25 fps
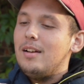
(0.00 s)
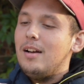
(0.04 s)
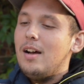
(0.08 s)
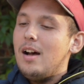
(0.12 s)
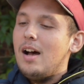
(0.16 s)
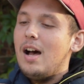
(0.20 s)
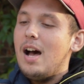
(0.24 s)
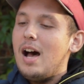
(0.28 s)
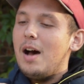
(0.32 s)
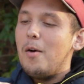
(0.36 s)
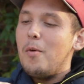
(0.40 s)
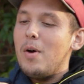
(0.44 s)

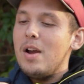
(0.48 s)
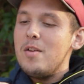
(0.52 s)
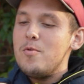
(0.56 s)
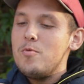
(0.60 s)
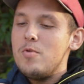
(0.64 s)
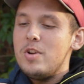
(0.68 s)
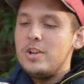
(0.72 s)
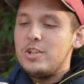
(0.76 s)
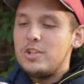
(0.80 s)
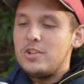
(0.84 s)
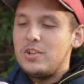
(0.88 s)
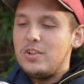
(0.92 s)
how I
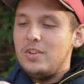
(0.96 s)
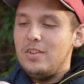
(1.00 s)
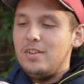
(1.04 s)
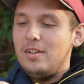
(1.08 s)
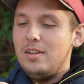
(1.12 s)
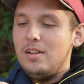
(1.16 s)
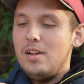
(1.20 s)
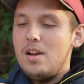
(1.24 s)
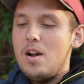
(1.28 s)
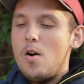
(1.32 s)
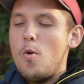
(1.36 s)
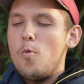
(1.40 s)
wish
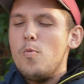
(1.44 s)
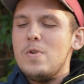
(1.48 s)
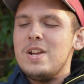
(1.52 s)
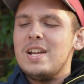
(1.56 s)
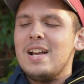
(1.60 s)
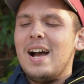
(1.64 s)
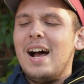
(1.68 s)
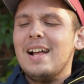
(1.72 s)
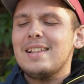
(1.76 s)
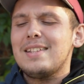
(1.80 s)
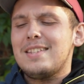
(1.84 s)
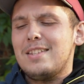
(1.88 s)
we
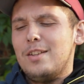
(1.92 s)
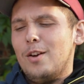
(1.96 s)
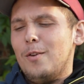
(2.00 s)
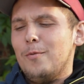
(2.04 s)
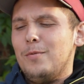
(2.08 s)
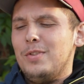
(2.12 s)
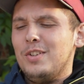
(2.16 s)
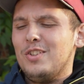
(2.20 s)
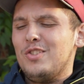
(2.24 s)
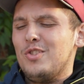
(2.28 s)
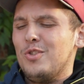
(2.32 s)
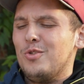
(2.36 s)
had
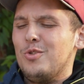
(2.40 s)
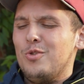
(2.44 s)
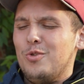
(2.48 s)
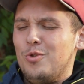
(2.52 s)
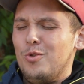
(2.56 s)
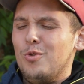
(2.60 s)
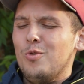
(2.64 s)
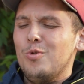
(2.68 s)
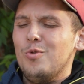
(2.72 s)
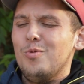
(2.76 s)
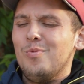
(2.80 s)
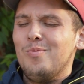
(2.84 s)
something to
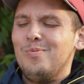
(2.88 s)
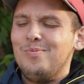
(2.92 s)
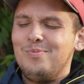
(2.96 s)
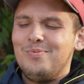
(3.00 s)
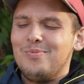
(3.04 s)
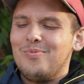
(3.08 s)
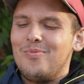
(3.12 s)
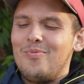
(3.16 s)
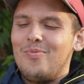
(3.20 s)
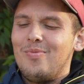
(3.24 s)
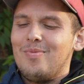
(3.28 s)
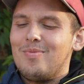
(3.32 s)
do.
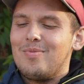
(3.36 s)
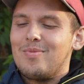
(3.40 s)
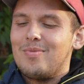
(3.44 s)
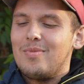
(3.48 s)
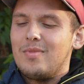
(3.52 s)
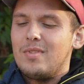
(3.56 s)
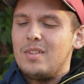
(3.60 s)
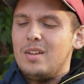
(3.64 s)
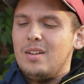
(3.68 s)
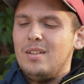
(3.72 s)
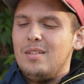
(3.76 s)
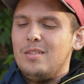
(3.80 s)

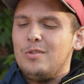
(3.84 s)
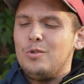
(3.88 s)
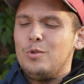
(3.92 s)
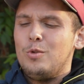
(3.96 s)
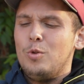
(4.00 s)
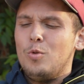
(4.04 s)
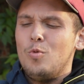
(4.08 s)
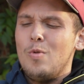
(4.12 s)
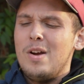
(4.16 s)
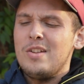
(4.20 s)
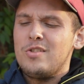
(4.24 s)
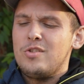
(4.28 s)

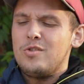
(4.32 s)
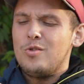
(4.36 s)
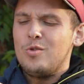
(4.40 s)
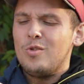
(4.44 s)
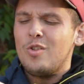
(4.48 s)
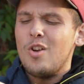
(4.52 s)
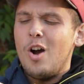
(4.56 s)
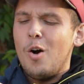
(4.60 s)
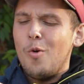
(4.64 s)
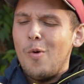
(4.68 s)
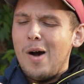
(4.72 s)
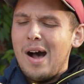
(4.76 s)
Too wet to
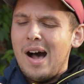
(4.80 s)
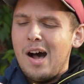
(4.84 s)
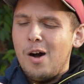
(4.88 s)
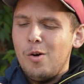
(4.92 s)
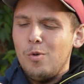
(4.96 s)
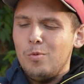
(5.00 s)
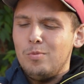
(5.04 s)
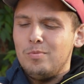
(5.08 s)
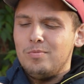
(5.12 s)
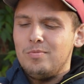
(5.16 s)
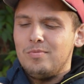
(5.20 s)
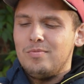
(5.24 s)
go
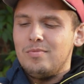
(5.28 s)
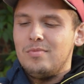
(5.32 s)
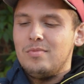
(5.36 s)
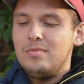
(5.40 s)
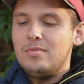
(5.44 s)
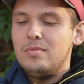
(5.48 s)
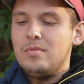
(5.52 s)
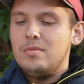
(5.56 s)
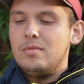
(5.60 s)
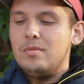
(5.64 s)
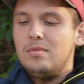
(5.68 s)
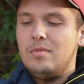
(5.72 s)
out,
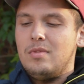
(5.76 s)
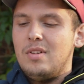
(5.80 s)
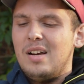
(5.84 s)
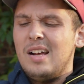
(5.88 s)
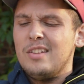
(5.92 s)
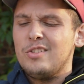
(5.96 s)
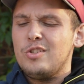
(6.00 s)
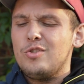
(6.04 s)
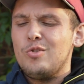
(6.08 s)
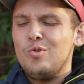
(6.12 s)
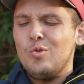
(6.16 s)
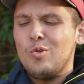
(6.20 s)

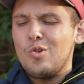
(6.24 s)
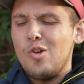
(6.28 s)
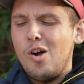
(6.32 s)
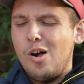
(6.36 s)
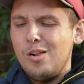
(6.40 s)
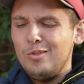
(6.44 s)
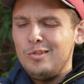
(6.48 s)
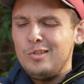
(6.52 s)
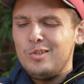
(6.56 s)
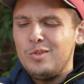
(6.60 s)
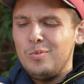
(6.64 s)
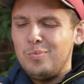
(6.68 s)
and too
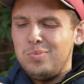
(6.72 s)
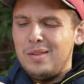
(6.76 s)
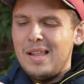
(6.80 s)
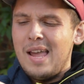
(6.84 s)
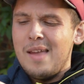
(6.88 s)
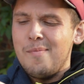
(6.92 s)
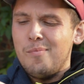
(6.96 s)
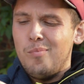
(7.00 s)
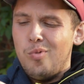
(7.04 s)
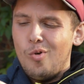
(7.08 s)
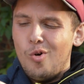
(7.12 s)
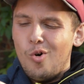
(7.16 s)
cold to
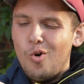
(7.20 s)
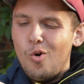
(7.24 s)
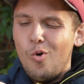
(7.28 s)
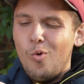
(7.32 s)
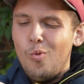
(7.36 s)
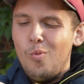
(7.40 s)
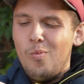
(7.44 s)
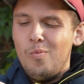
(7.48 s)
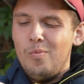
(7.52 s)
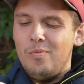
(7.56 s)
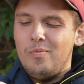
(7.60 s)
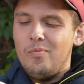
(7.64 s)
play
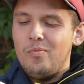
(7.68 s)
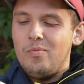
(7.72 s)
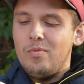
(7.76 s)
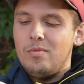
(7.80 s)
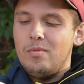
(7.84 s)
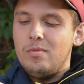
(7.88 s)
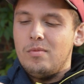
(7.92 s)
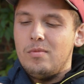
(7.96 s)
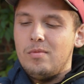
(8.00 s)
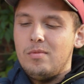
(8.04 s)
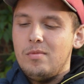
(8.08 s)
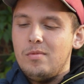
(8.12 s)
ball.
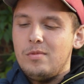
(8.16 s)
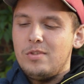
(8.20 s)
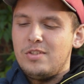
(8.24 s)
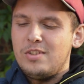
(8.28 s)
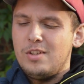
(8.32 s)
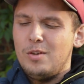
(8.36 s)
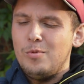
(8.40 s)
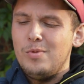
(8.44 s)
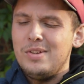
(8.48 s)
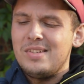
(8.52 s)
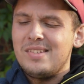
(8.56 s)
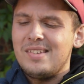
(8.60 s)

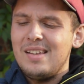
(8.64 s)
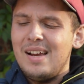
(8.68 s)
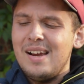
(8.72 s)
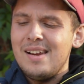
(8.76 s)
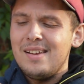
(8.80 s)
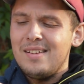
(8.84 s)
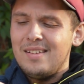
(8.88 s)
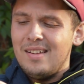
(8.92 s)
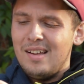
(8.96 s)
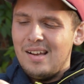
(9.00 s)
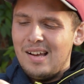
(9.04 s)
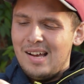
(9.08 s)
So we sat
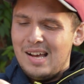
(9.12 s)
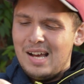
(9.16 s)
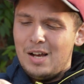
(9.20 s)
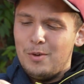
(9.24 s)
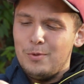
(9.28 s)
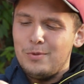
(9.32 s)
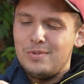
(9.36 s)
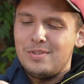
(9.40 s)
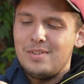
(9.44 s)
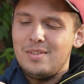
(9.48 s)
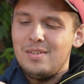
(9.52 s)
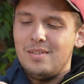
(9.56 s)
in the
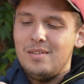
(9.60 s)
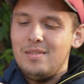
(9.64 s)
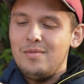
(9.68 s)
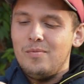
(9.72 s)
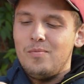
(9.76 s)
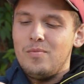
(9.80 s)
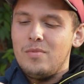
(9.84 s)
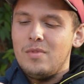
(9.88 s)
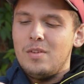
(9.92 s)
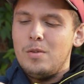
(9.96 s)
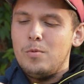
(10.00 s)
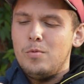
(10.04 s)
house.
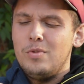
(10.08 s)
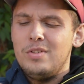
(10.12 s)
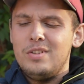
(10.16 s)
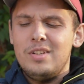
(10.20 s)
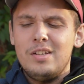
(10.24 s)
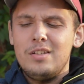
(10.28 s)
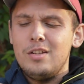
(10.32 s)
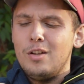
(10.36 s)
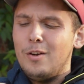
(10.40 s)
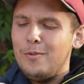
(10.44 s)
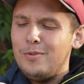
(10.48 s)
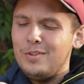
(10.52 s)
We
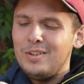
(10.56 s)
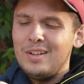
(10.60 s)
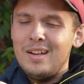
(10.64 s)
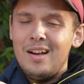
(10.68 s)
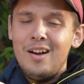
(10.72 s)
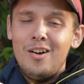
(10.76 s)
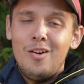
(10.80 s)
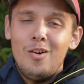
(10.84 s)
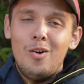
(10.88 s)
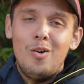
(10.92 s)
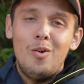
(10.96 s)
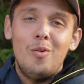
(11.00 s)
did nothing
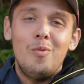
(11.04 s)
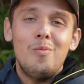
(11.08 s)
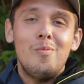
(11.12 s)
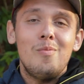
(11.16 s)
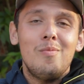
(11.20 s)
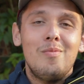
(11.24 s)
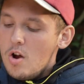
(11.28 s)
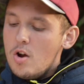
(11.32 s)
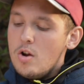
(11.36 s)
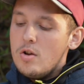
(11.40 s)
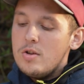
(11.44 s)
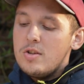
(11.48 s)
at all.
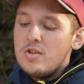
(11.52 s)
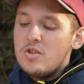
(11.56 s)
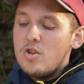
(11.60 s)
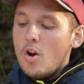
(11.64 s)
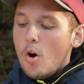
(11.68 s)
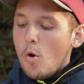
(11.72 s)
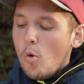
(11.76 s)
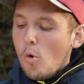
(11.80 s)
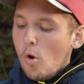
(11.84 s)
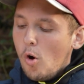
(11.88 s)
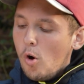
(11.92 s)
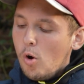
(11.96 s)

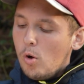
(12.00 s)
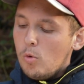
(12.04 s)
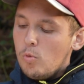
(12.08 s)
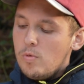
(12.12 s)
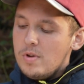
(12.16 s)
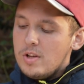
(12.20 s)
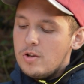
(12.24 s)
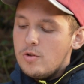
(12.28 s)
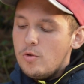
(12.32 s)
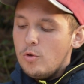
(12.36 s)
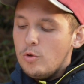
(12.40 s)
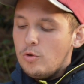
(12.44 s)
So all
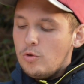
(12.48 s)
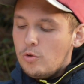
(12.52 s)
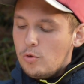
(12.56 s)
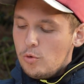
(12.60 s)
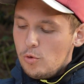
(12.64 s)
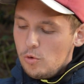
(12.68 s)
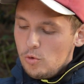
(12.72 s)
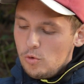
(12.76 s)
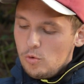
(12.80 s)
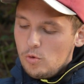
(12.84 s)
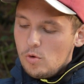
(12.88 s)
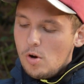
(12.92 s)
we could
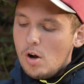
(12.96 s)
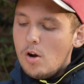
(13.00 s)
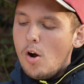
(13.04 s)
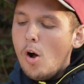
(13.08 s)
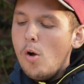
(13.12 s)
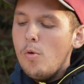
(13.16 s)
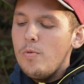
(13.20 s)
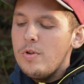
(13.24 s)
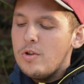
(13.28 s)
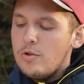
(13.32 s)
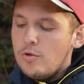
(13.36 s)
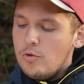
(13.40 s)
do
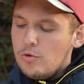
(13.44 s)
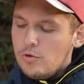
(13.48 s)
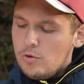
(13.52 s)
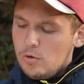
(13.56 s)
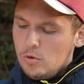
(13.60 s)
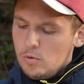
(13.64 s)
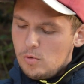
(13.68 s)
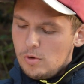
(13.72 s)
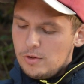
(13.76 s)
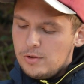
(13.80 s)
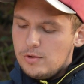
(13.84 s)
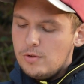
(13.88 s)

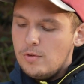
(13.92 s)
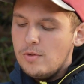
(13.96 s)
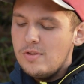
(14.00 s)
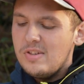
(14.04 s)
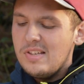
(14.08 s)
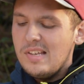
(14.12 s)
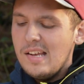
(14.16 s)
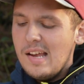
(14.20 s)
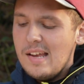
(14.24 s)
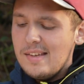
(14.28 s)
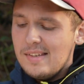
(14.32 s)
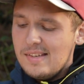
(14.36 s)
was to
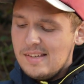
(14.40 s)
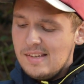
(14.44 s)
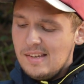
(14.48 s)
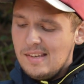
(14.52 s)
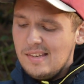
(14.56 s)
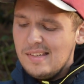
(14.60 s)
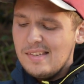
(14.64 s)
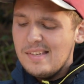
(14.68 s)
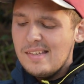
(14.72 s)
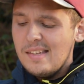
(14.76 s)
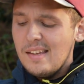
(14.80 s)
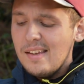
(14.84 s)

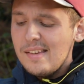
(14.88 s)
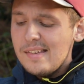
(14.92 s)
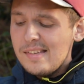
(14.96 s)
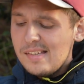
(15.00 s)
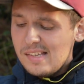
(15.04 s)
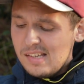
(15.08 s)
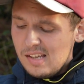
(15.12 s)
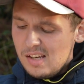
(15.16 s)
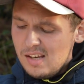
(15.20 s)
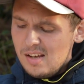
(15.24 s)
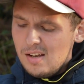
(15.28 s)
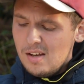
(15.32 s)

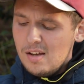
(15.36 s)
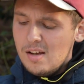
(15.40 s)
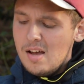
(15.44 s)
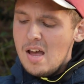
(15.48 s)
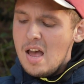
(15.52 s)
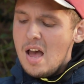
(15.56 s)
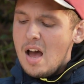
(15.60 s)
sit,